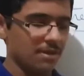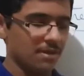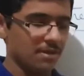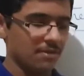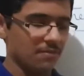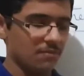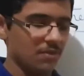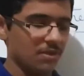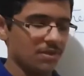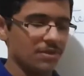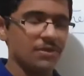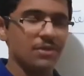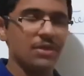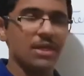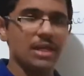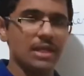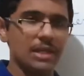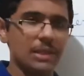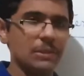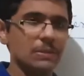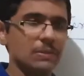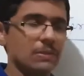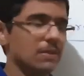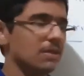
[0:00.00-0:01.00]
want to tell
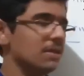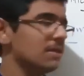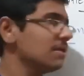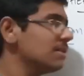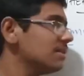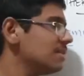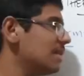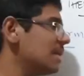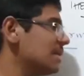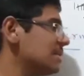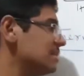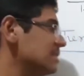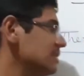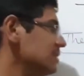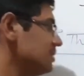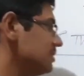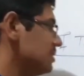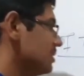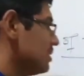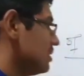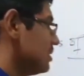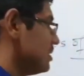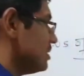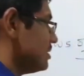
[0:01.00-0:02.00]
you, that is,
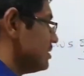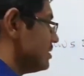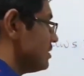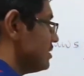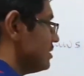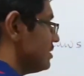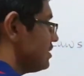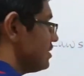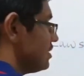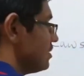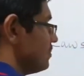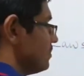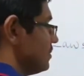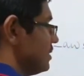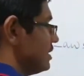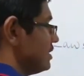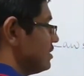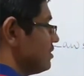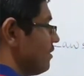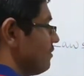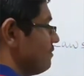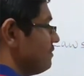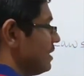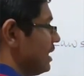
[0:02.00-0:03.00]
system is
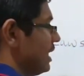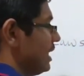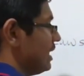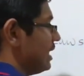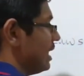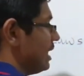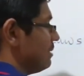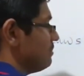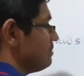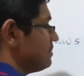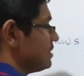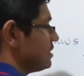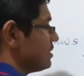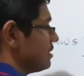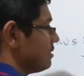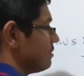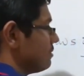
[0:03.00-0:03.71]
of three types.